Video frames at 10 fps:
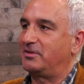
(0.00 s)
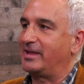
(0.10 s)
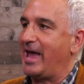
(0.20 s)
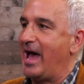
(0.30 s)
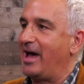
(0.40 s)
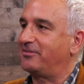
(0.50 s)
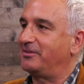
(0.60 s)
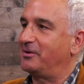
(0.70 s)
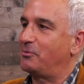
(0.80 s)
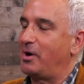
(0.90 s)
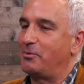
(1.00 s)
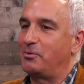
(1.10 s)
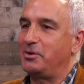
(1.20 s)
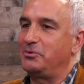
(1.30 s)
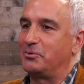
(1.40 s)
aghast and like, why,
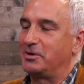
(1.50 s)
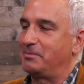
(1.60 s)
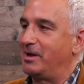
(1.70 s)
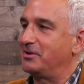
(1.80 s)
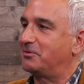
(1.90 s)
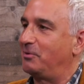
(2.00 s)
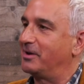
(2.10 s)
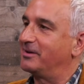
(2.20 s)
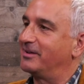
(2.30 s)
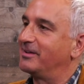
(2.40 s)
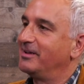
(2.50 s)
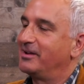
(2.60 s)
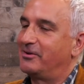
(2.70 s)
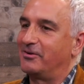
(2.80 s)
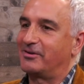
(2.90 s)
what are you doing to me? I just wanted to
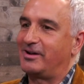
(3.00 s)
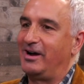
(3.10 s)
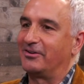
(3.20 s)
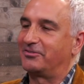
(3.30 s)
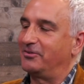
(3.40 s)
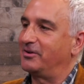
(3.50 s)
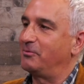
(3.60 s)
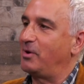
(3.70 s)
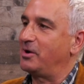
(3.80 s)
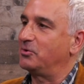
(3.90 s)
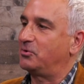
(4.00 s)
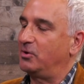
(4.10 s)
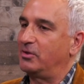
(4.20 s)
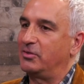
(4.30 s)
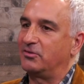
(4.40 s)
hear a concert, and why are you
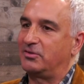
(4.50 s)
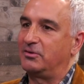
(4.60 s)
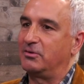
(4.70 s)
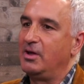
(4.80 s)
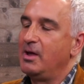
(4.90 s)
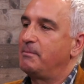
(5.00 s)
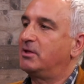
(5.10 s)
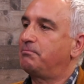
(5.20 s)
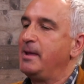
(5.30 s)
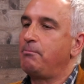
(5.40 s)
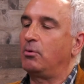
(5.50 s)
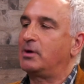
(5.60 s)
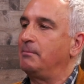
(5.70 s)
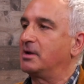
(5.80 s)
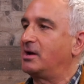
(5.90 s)
turning this into? Because people
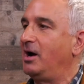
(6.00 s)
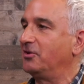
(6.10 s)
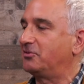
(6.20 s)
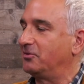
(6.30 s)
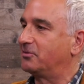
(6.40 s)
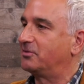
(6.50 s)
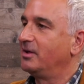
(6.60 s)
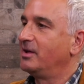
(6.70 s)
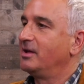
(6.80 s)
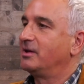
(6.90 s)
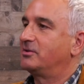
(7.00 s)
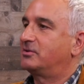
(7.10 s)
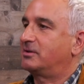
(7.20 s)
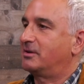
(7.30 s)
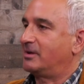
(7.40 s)
come to concerts
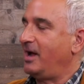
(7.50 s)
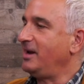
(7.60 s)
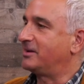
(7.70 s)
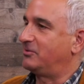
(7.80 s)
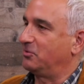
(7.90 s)
kind of to